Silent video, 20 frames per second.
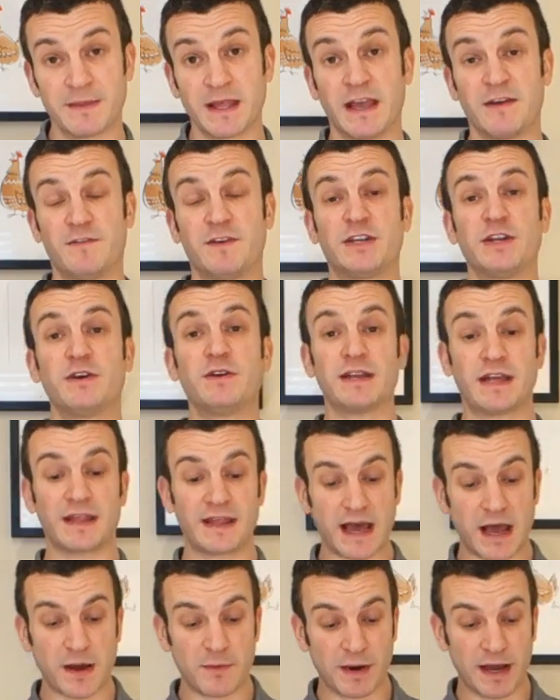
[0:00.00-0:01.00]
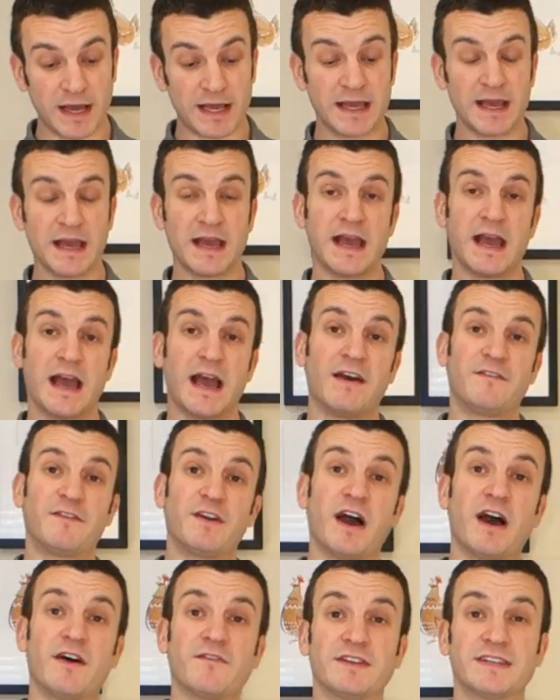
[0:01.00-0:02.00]
If you're doing it that way, have
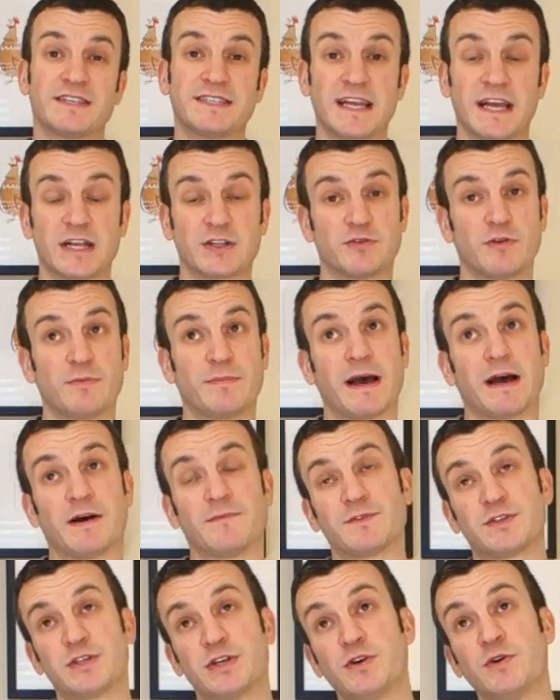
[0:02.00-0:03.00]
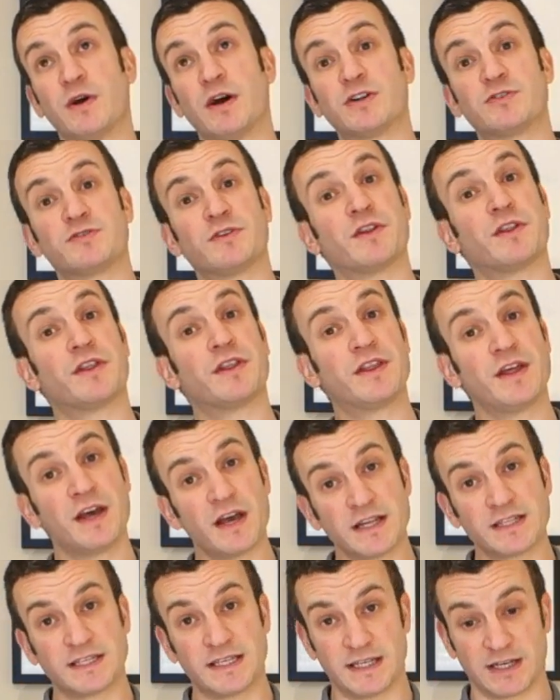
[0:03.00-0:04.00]
your oven set to about
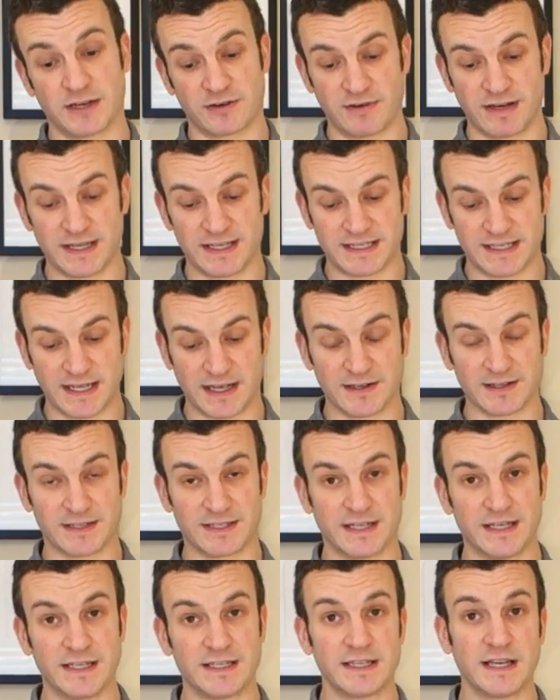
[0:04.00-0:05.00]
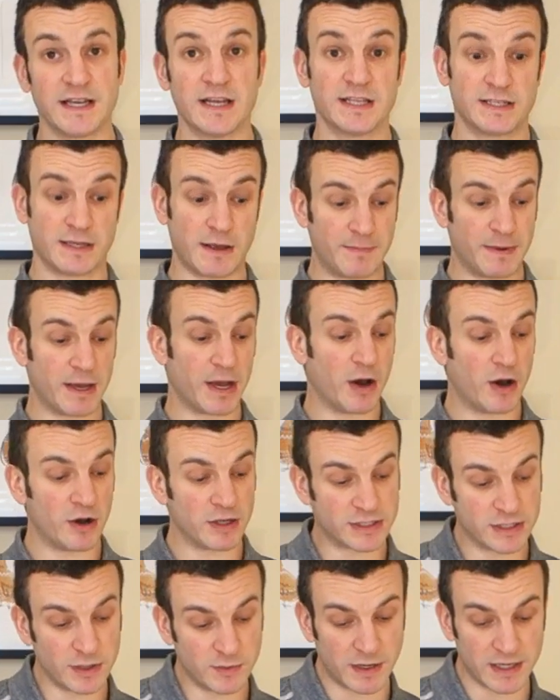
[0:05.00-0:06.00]
230 degrees Celsius, so a bit
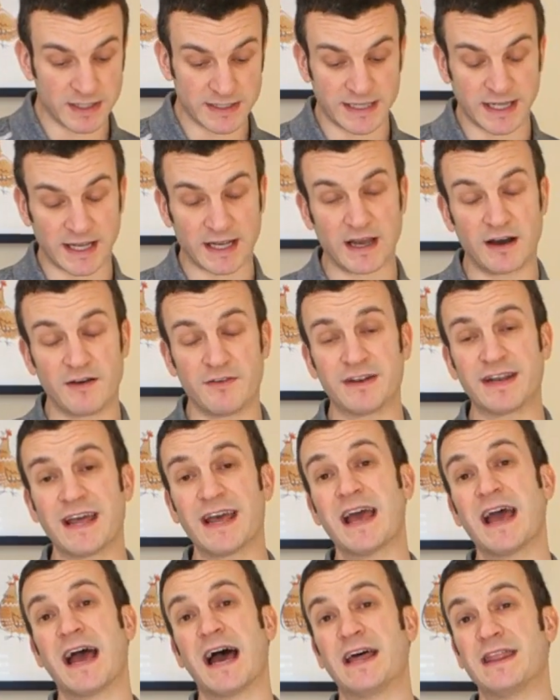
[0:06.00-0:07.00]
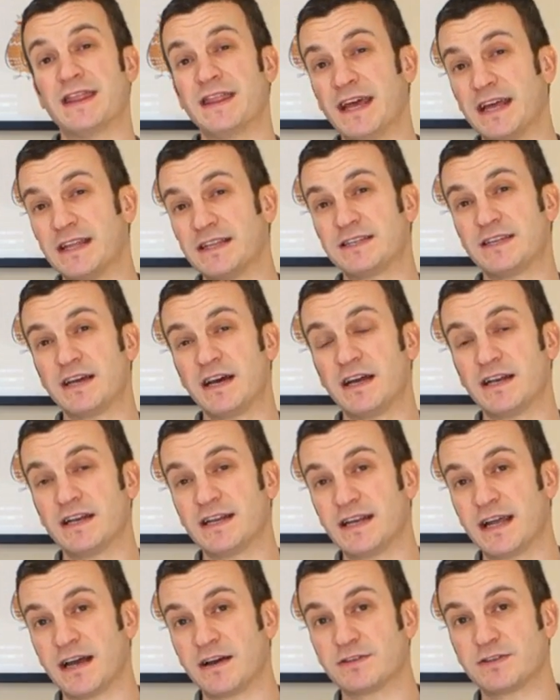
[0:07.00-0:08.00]
hotter whilst they're covered, and then turn
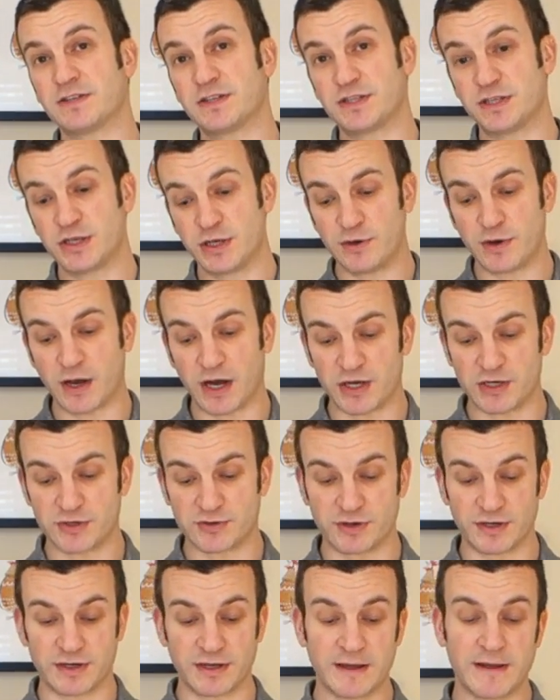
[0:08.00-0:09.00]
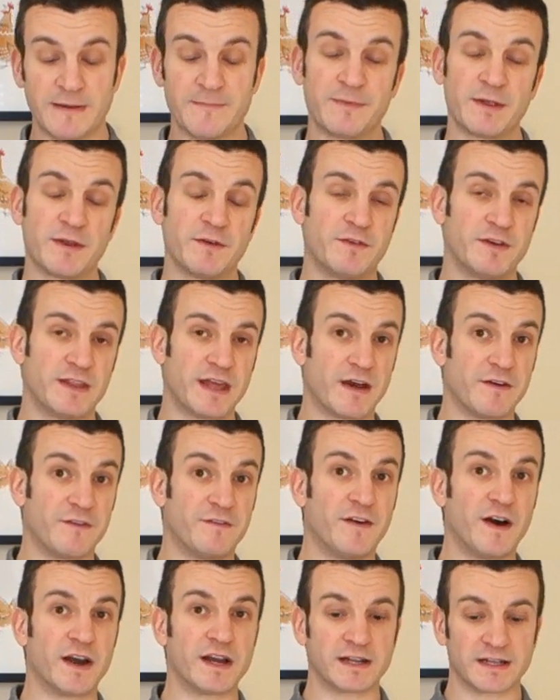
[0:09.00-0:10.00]
it down to 200 for
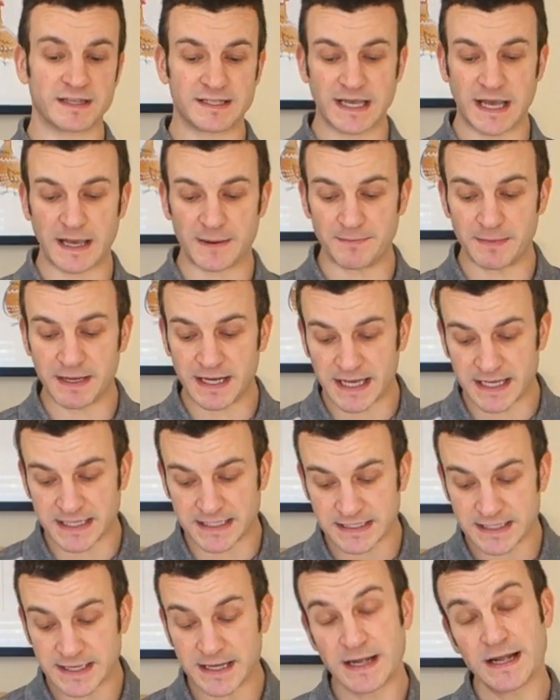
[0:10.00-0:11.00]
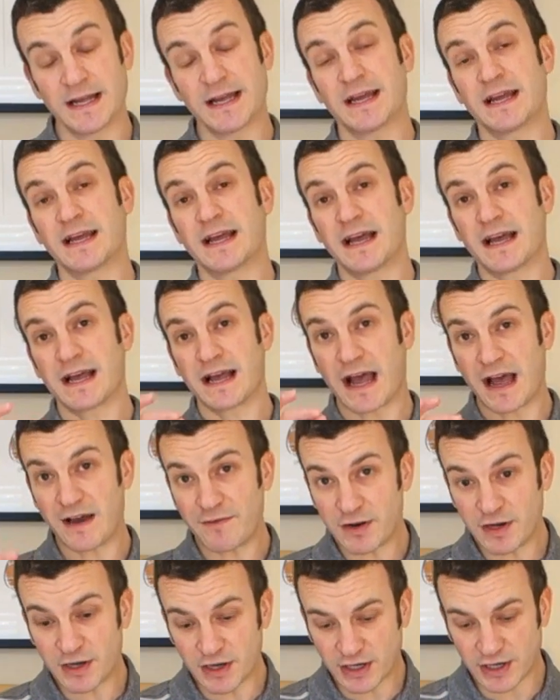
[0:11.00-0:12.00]
that final 10 minutes.
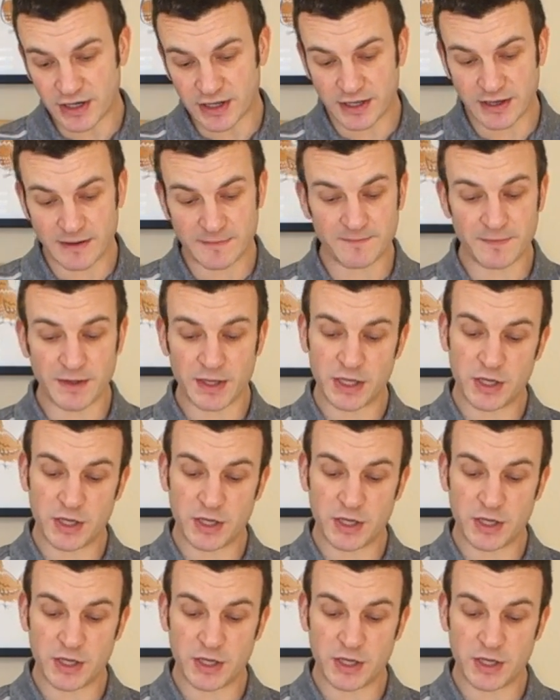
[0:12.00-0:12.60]
Have a look at them.